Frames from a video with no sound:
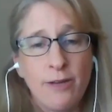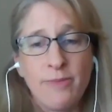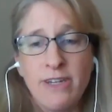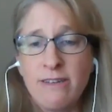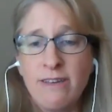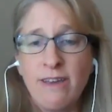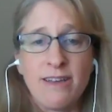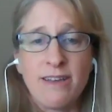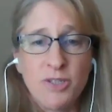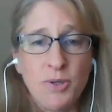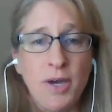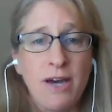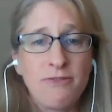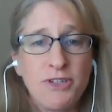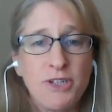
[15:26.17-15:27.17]
I mean, yes, you
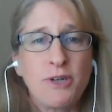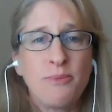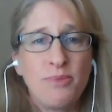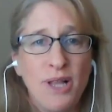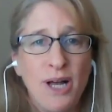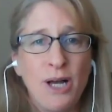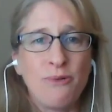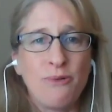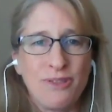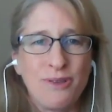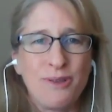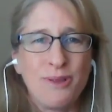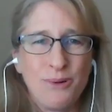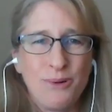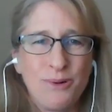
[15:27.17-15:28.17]
have to comply with
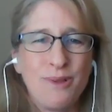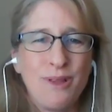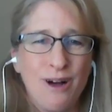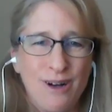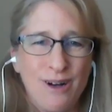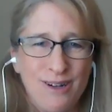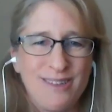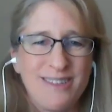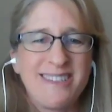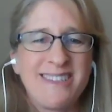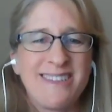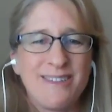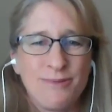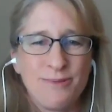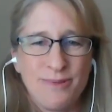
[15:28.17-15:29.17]
the local laws
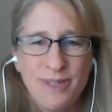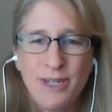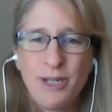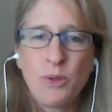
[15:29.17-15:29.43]
and